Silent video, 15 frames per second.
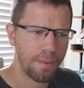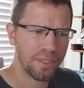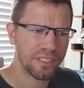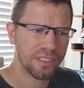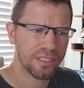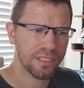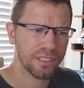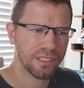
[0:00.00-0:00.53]

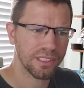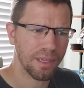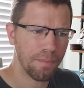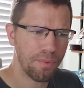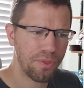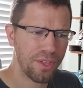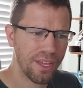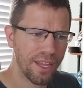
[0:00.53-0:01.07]

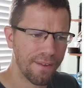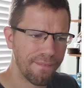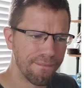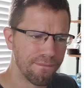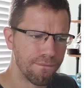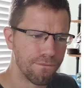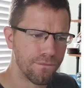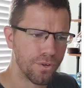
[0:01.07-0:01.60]
something
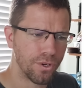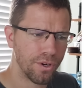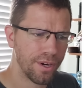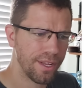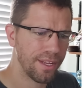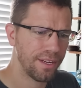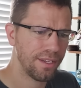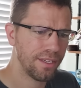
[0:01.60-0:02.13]

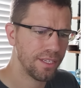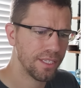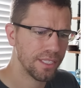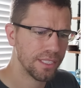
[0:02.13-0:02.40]
inverted.